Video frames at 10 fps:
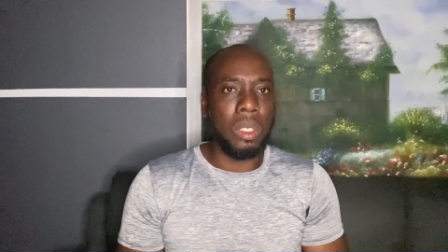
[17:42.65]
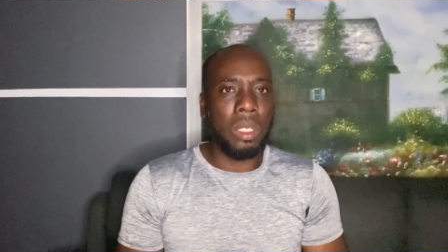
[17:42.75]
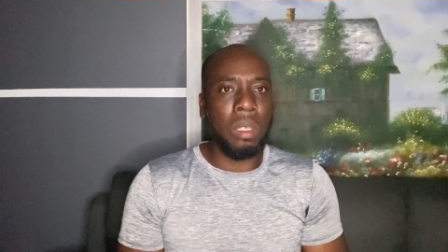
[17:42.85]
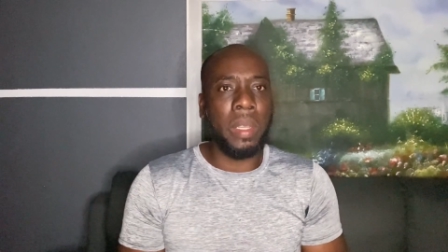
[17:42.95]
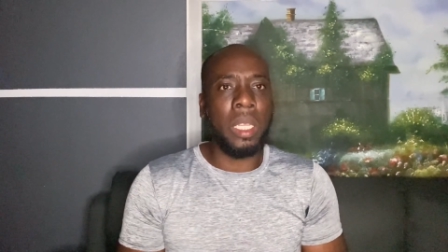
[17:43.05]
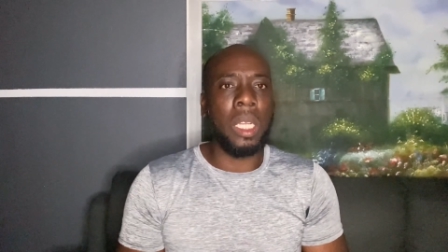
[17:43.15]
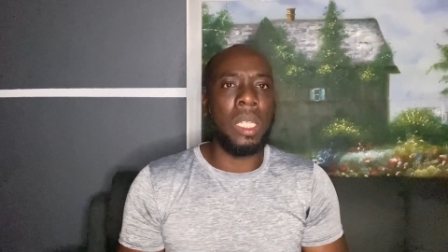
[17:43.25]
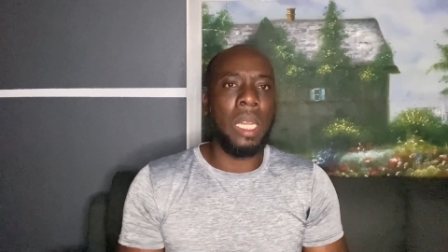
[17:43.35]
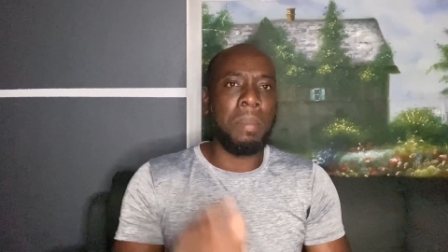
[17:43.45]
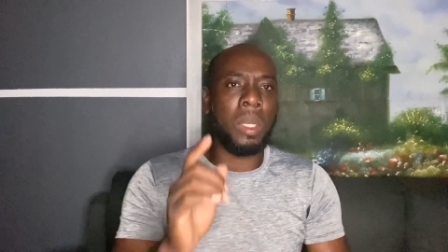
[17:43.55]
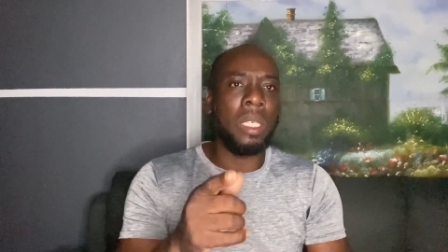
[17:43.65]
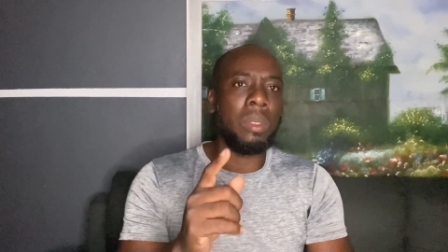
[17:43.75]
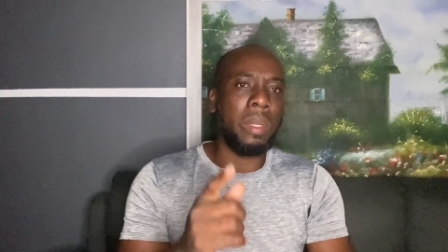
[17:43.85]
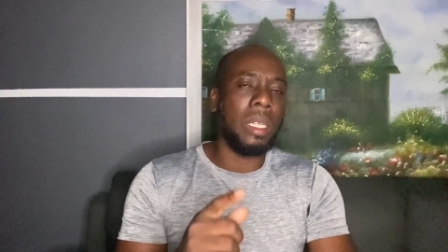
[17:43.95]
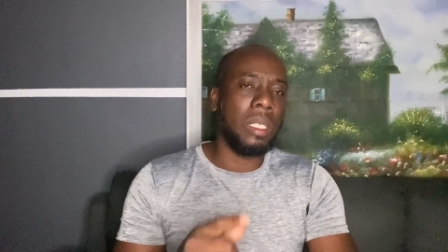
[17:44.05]
Don't forget to click the like button as
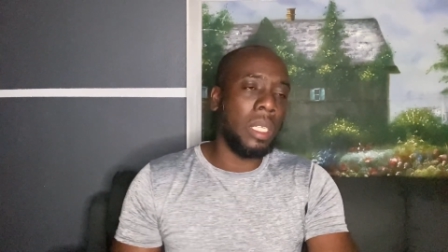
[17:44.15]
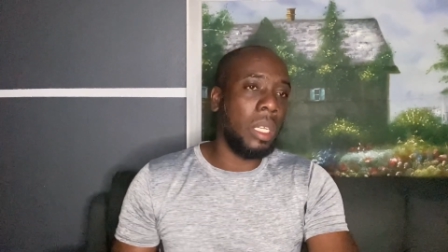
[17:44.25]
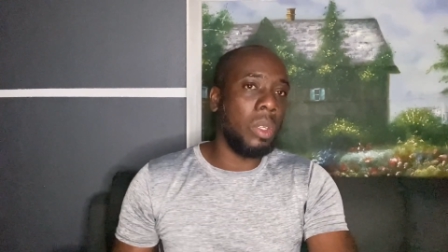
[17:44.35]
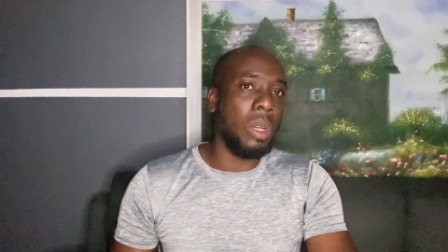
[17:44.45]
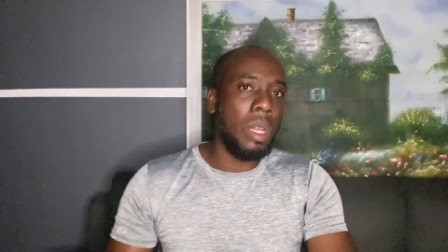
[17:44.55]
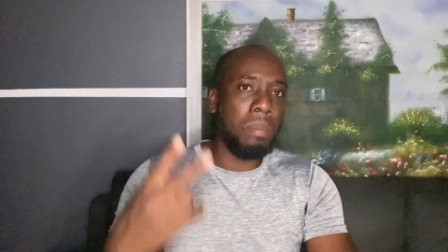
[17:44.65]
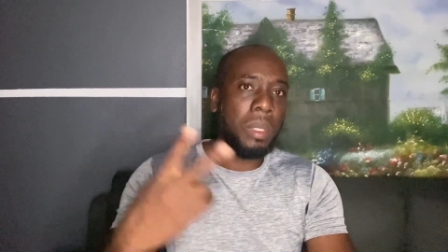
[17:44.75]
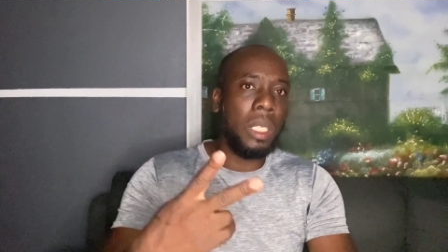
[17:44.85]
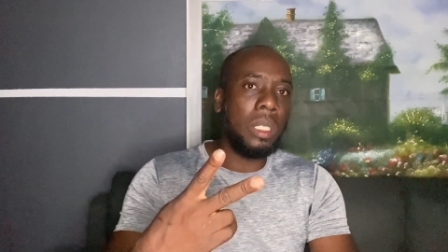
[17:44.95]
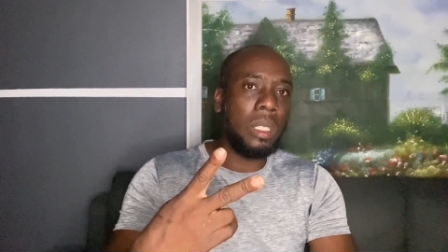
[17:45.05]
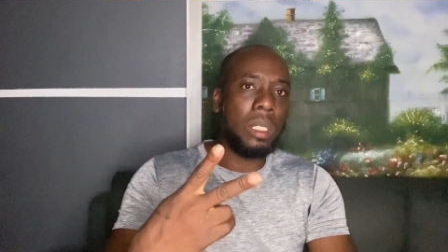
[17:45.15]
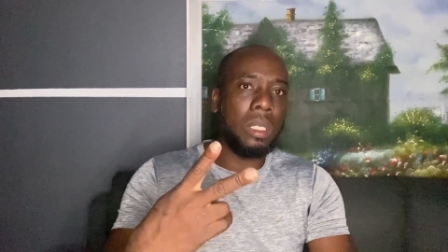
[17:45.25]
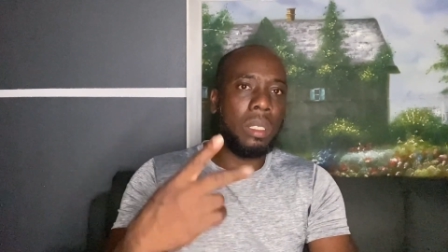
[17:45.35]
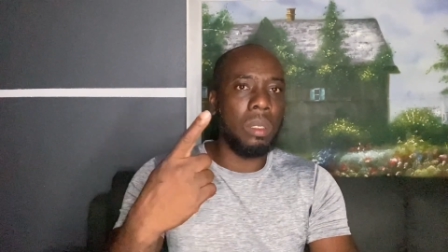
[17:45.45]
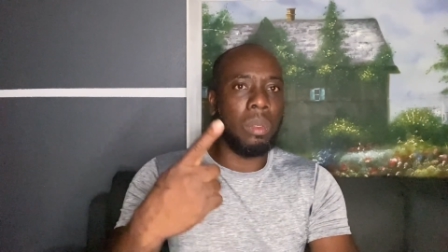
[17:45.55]
well. So you don't know. Peace,
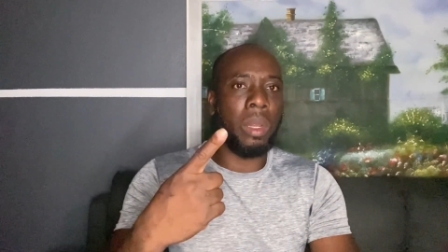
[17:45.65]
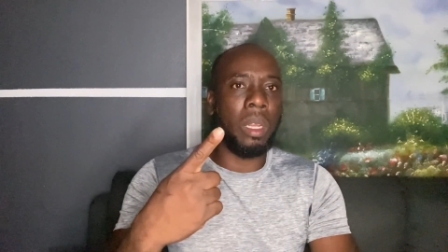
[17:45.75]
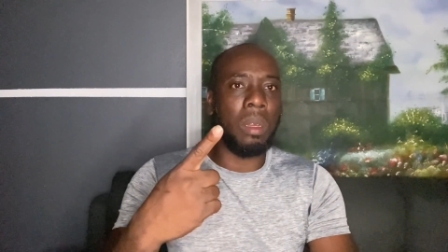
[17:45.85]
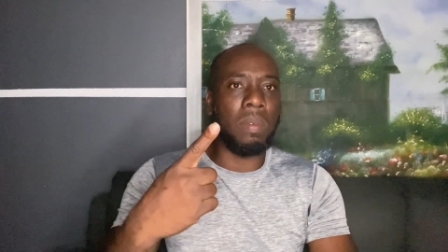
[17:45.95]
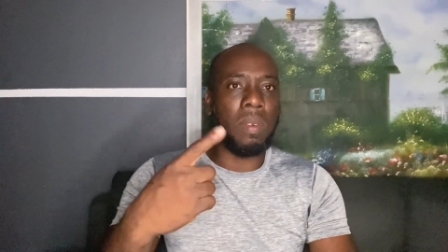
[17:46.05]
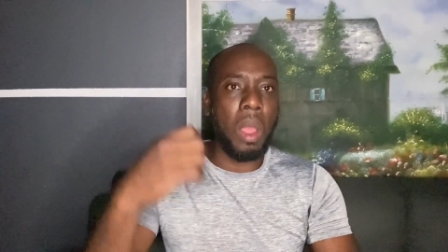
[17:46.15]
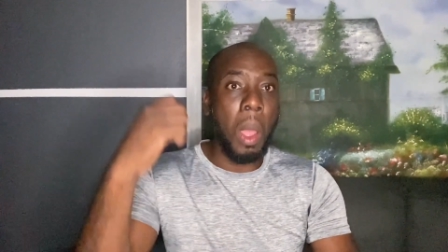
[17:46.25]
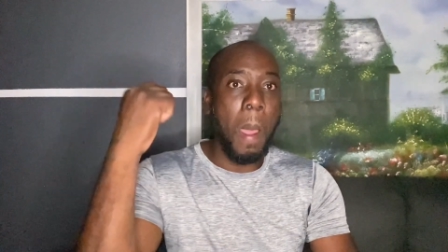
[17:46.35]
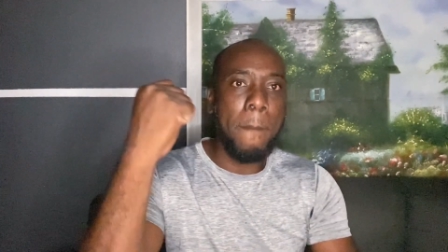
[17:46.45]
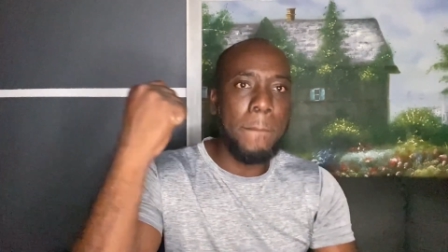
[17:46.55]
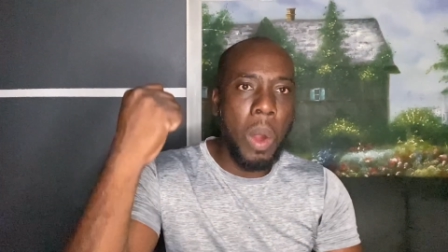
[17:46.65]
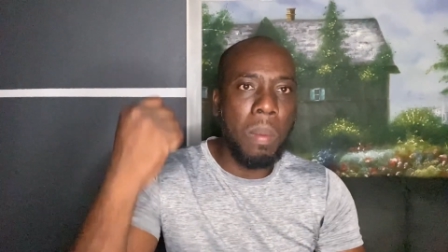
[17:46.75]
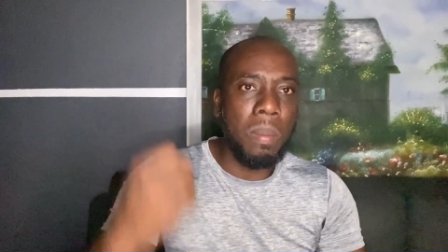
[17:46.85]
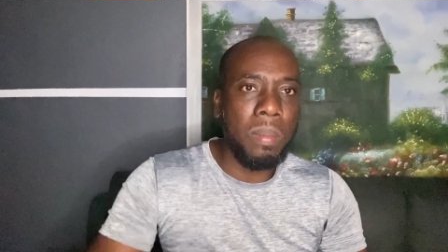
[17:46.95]
one love. Boom.